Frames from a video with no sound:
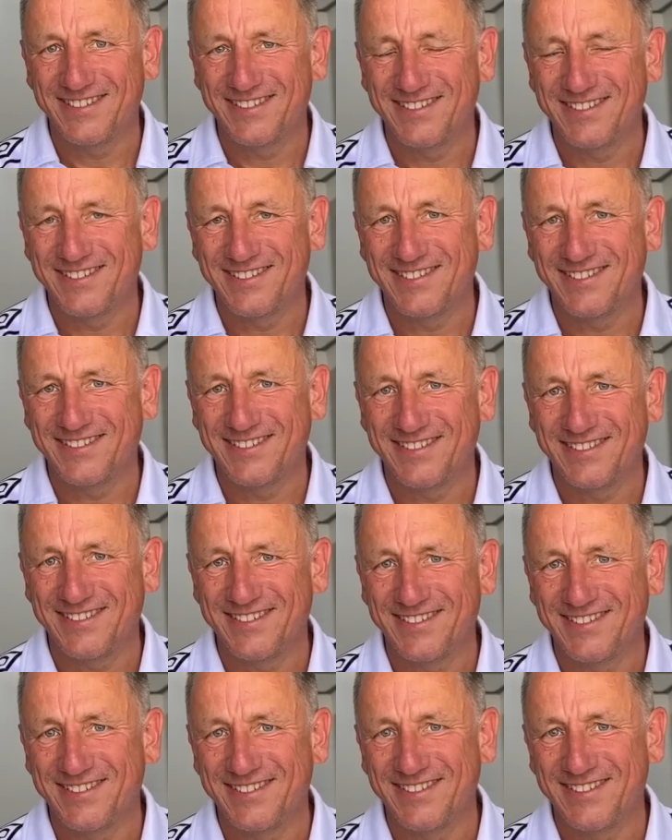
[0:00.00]

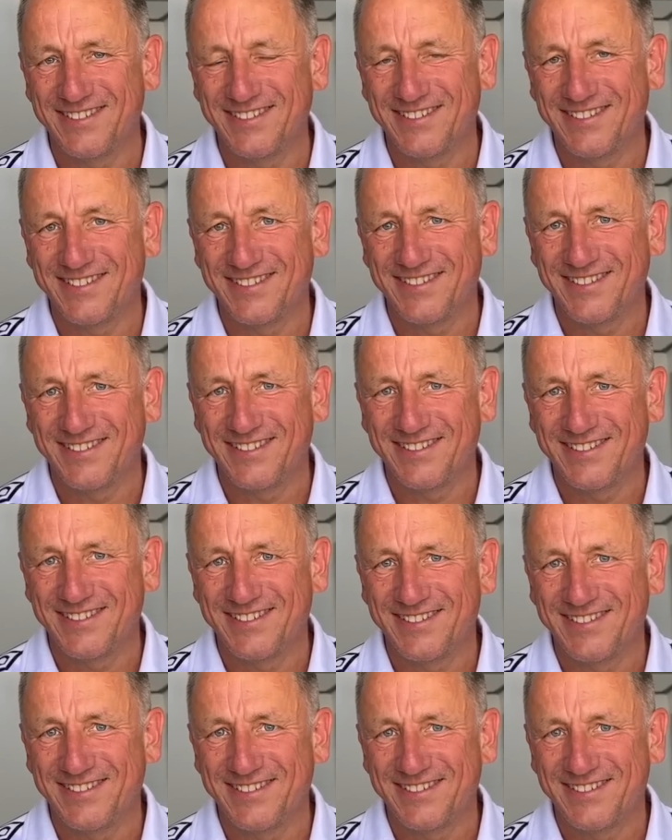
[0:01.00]

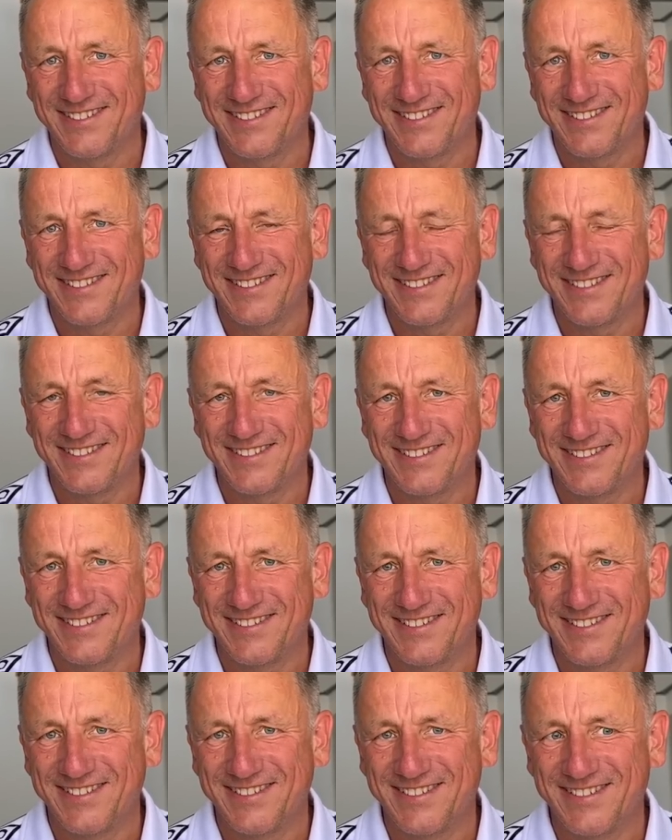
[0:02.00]

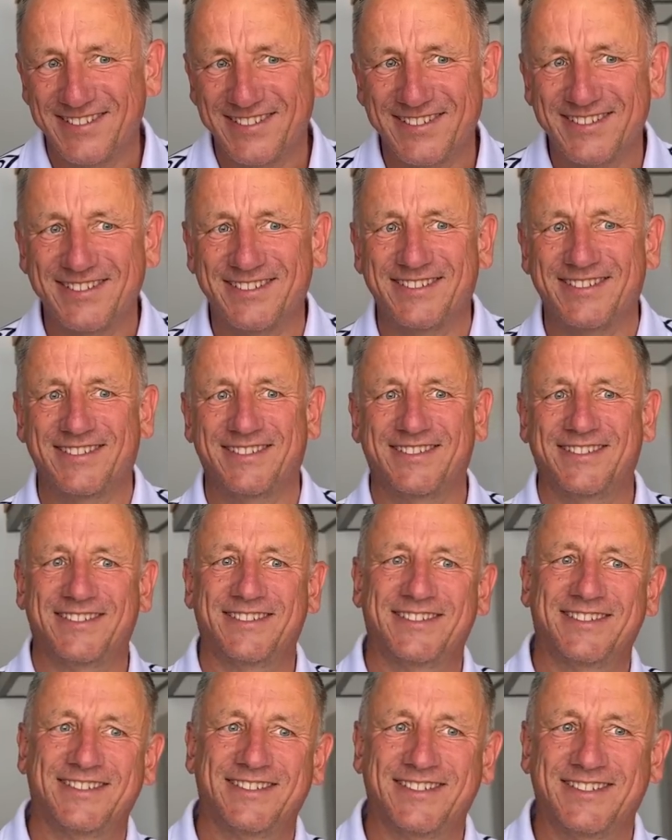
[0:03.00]

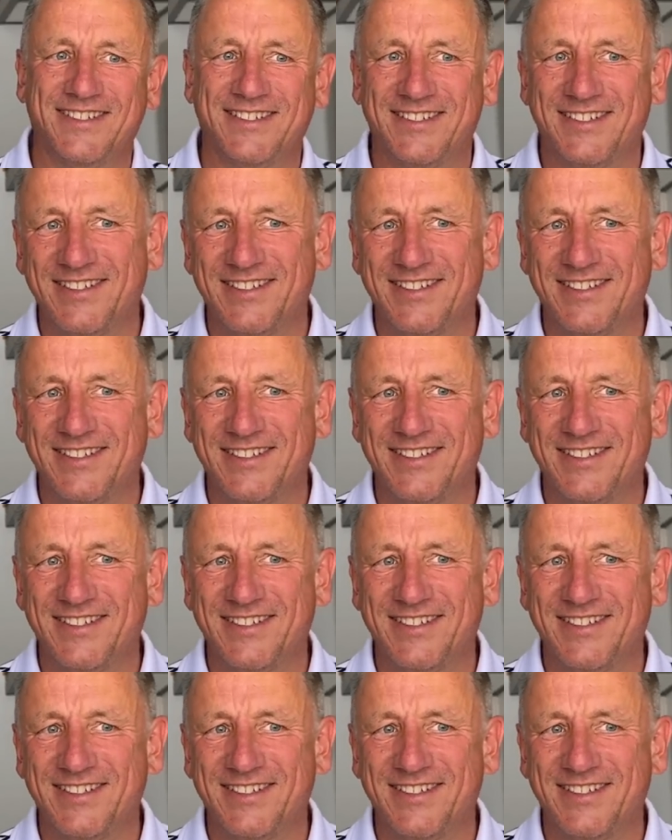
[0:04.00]
The person shown says nothing.